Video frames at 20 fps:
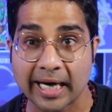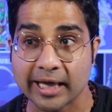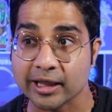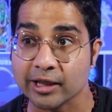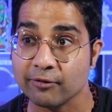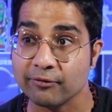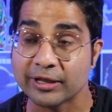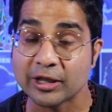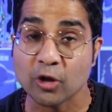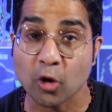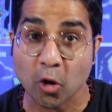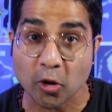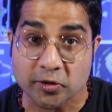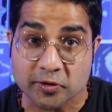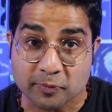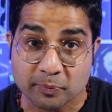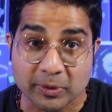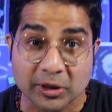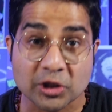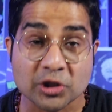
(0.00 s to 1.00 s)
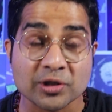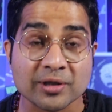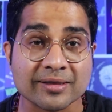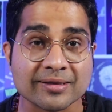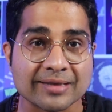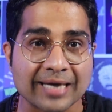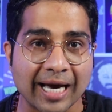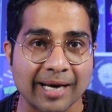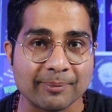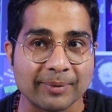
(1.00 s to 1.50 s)
at a very
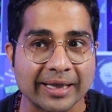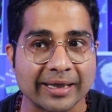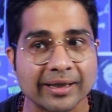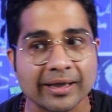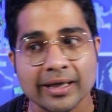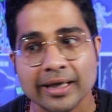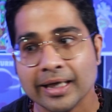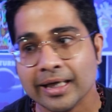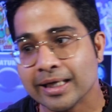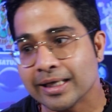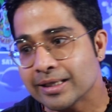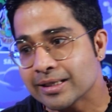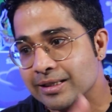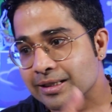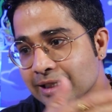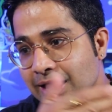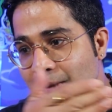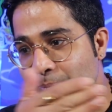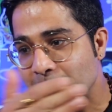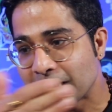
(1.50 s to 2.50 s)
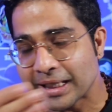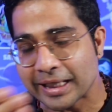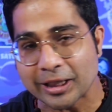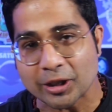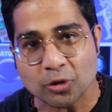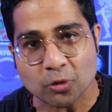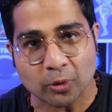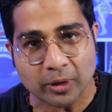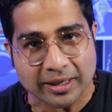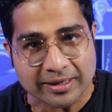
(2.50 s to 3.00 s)
auspicious timing, keeping
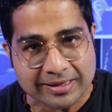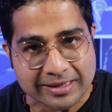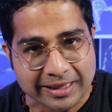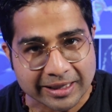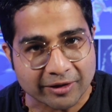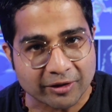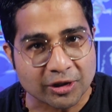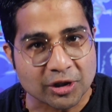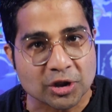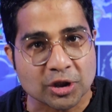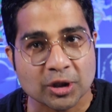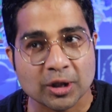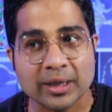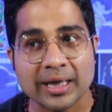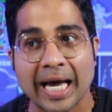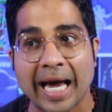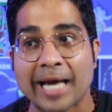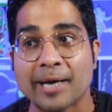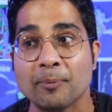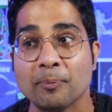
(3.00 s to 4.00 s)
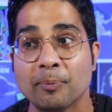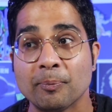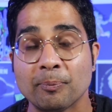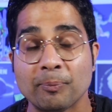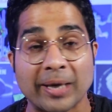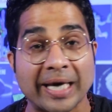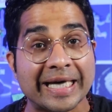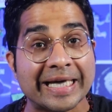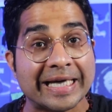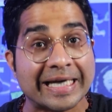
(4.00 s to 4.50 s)
into consideration and
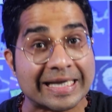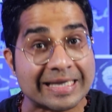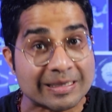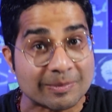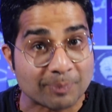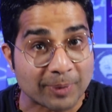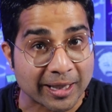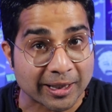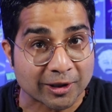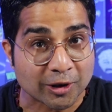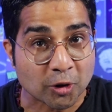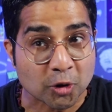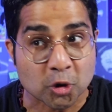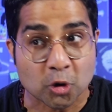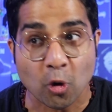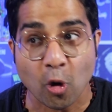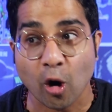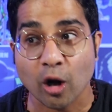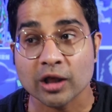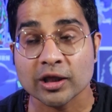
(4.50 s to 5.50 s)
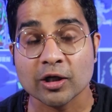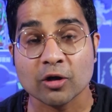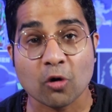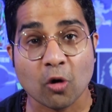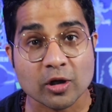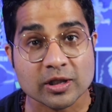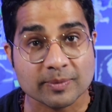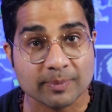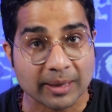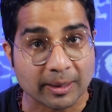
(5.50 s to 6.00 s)
paying respect to all the
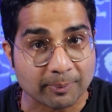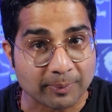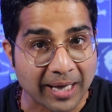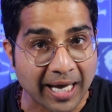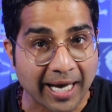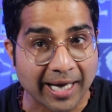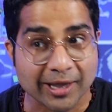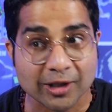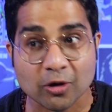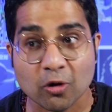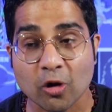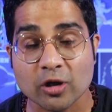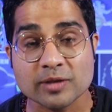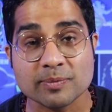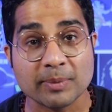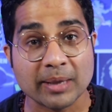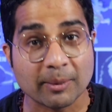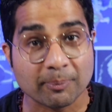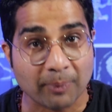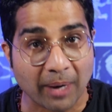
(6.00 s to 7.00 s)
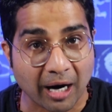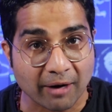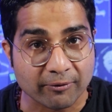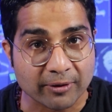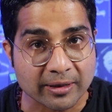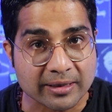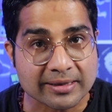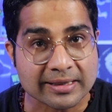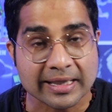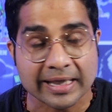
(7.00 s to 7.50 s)
cosmic plan, cosmic
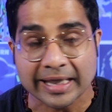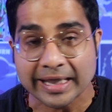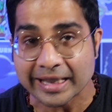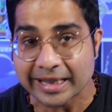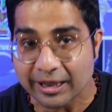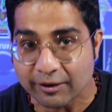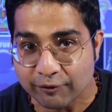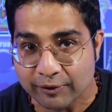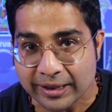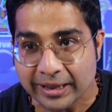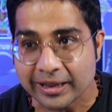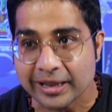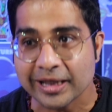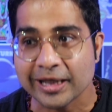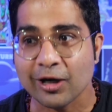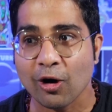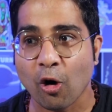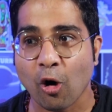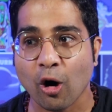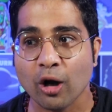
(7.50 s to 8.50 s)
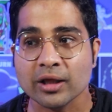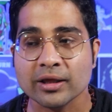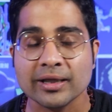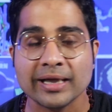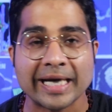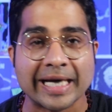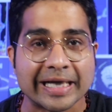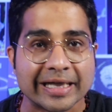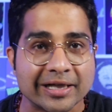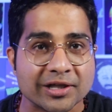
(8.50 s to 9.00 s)
powers, definitely all the
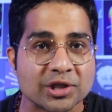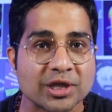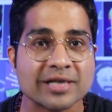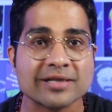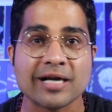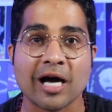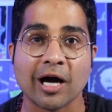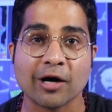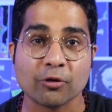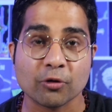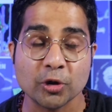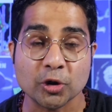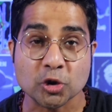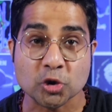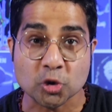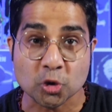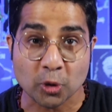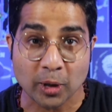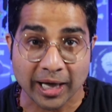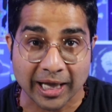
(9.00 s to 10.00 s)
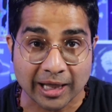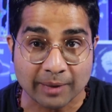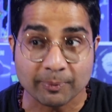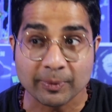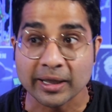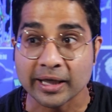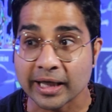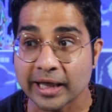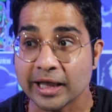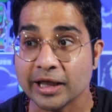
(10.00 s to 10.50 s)
energies are going to
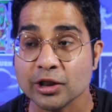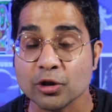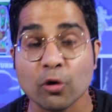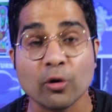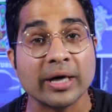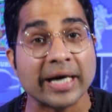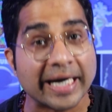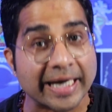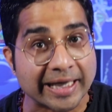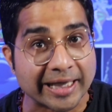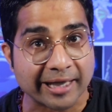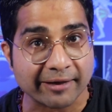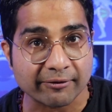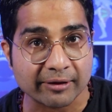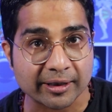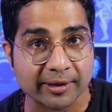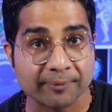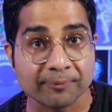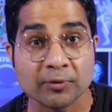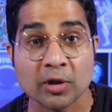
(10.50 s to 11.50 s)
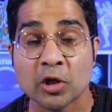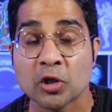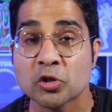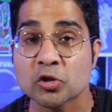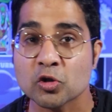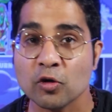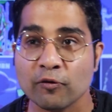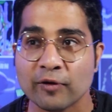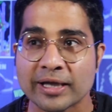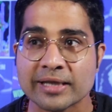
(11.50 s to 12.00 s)
help in your endeavor.
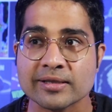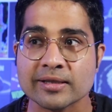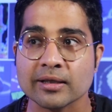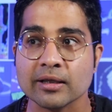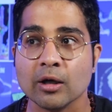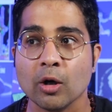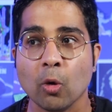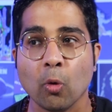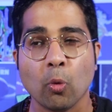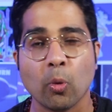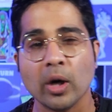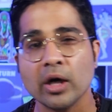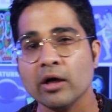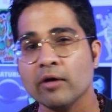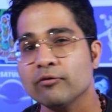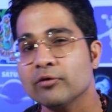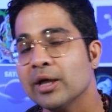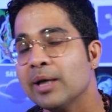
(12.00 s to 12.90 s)
So friends, one of